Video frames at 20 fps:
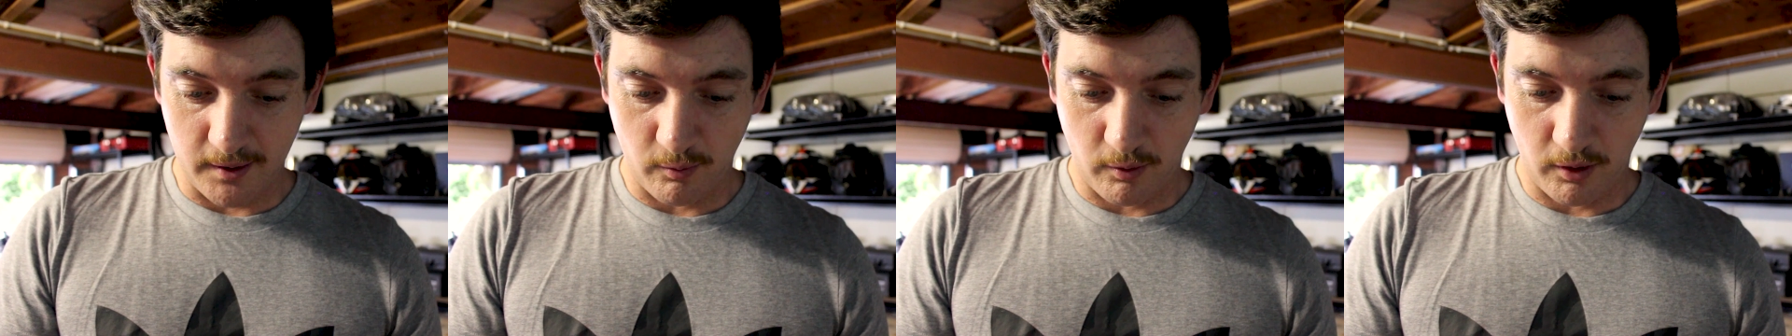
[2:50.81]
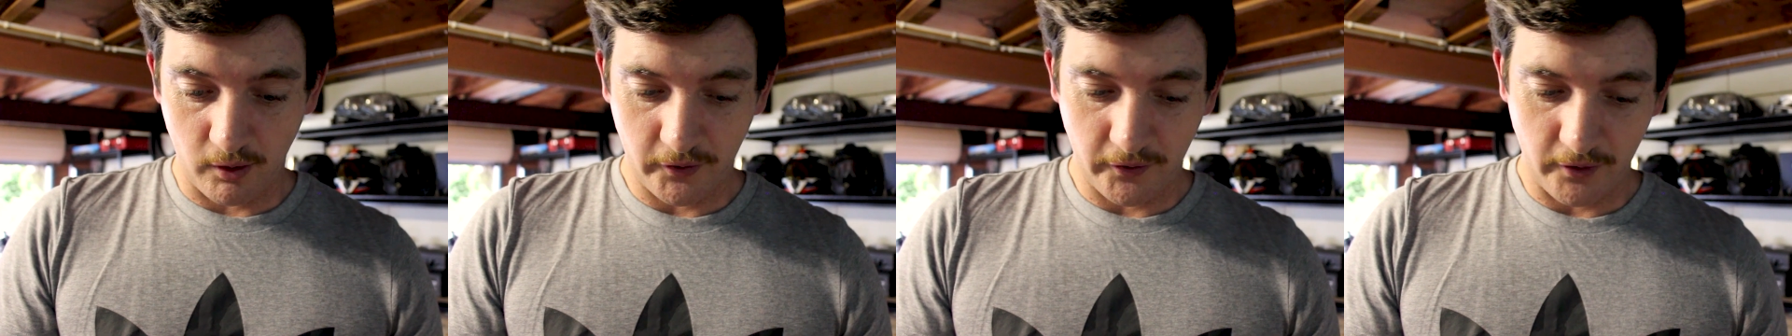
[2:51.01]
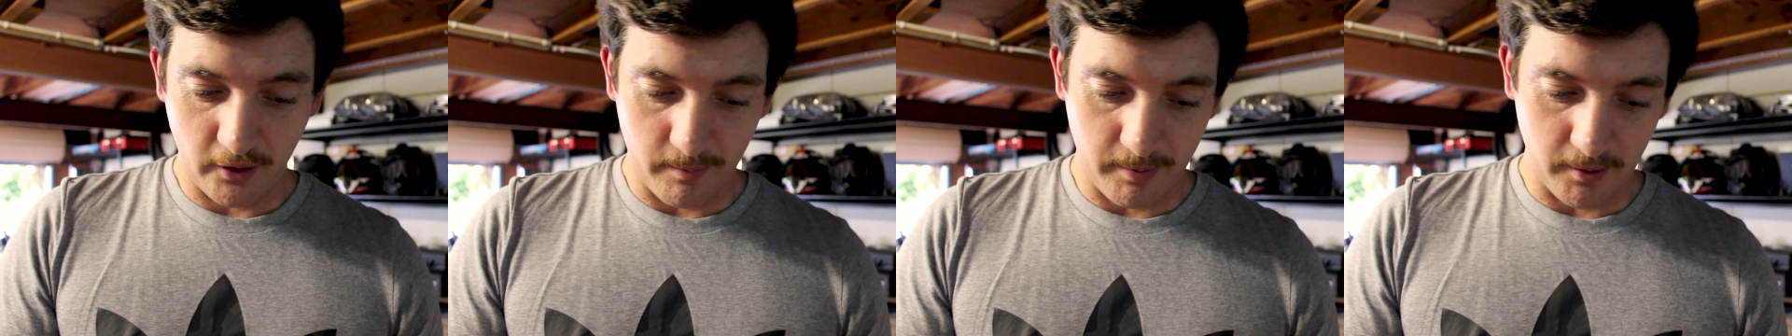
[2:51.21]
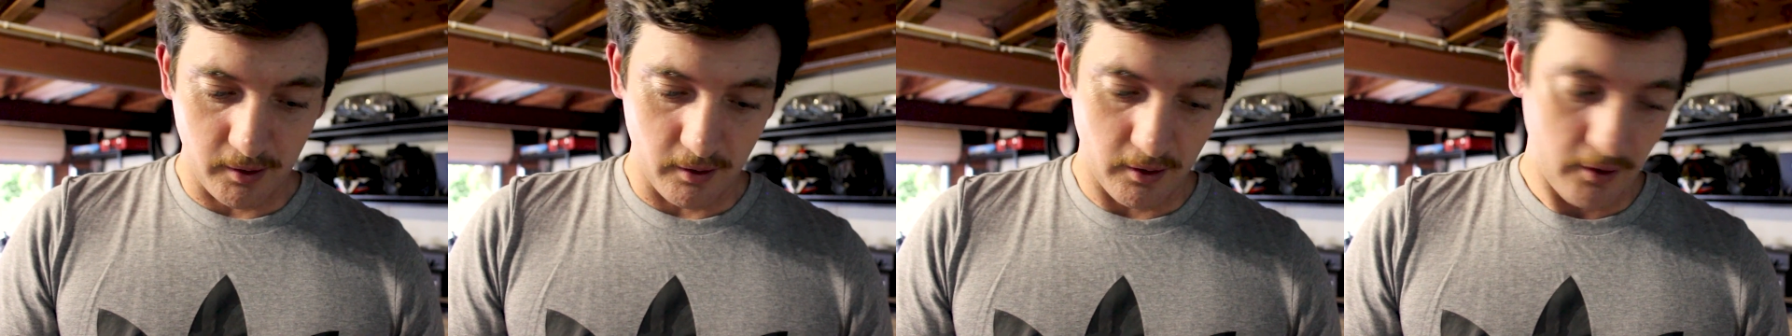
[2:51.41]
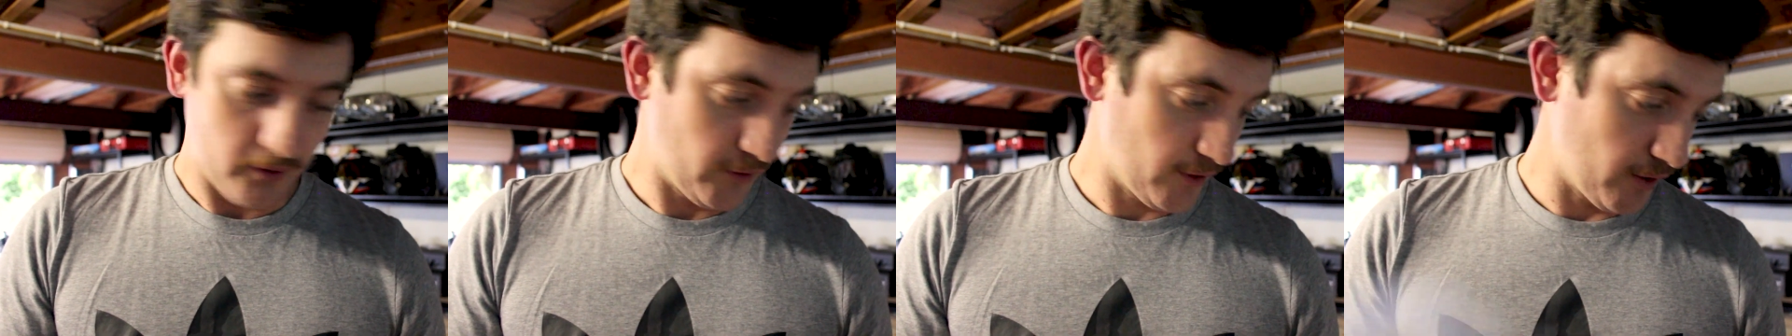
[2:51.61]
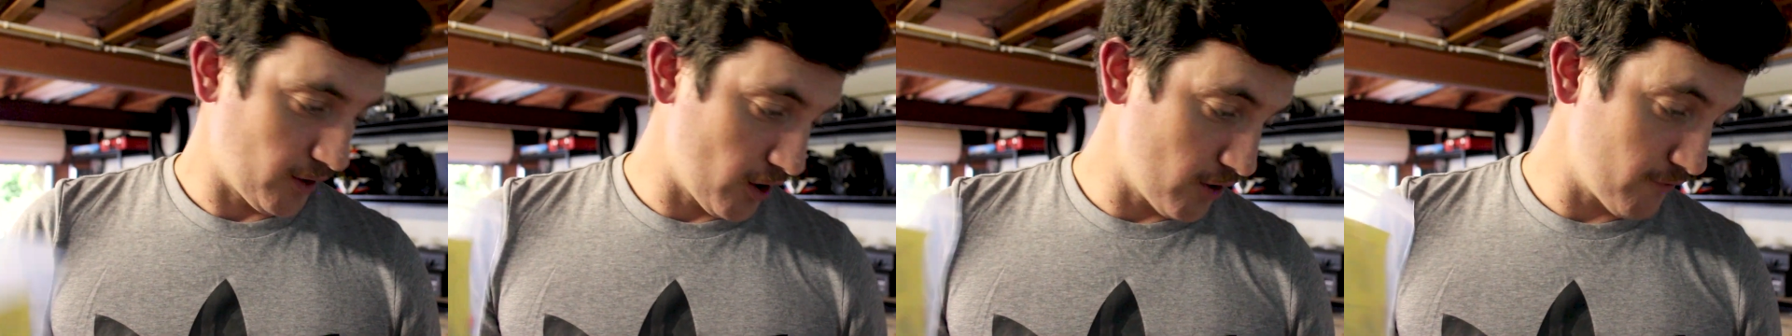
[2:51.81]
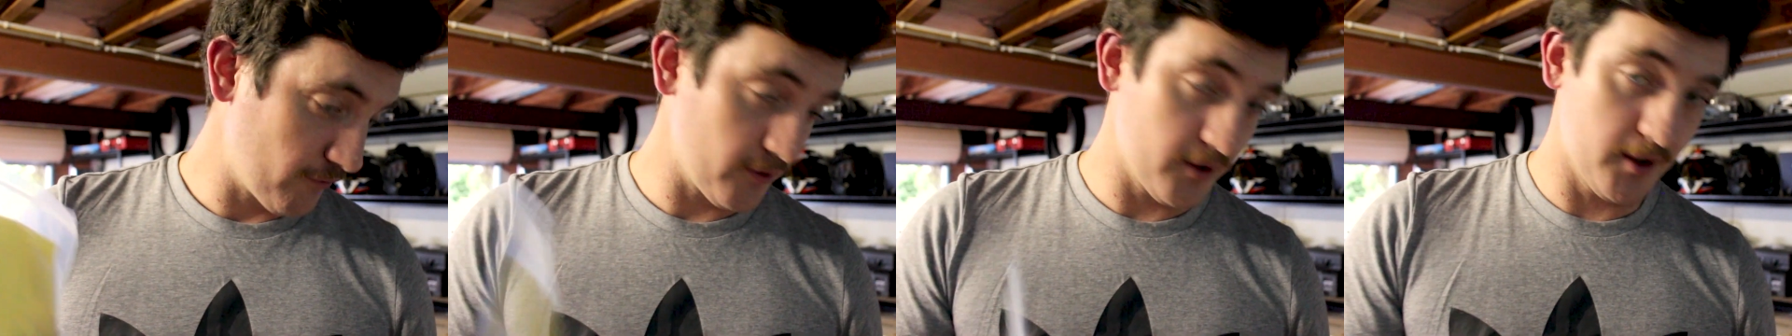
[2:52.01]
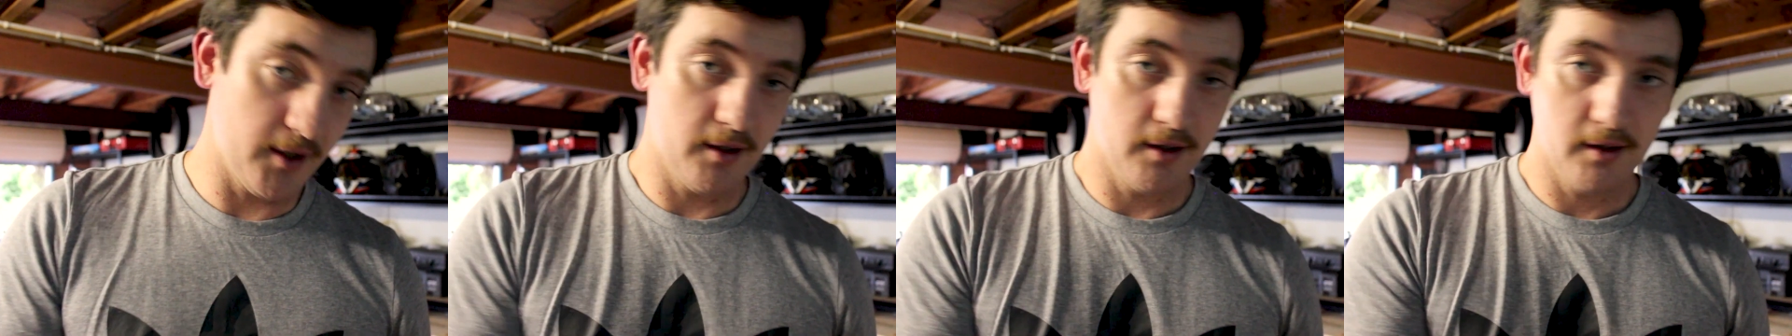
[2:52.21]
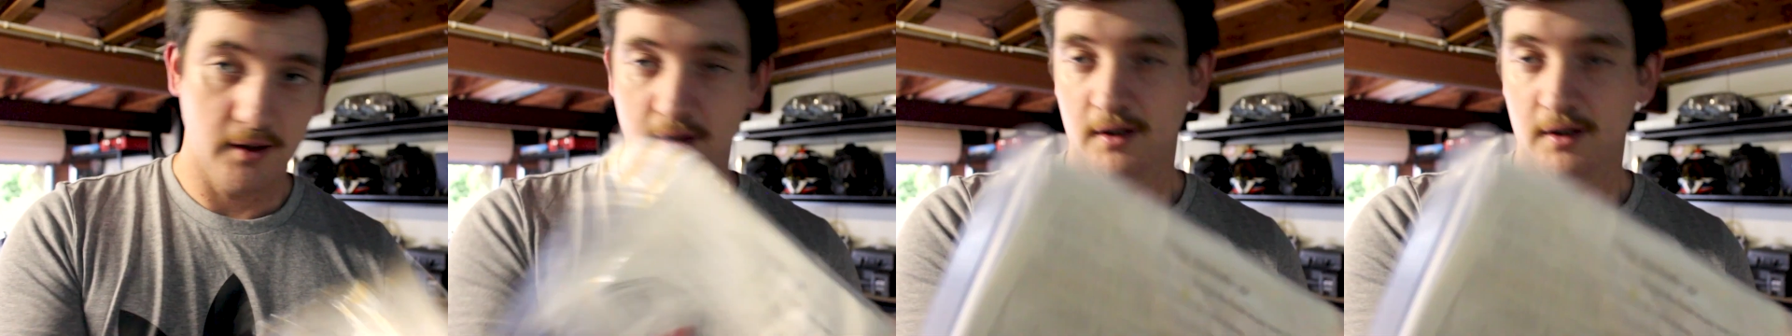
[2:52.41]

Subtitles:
while stop alert. So hopefully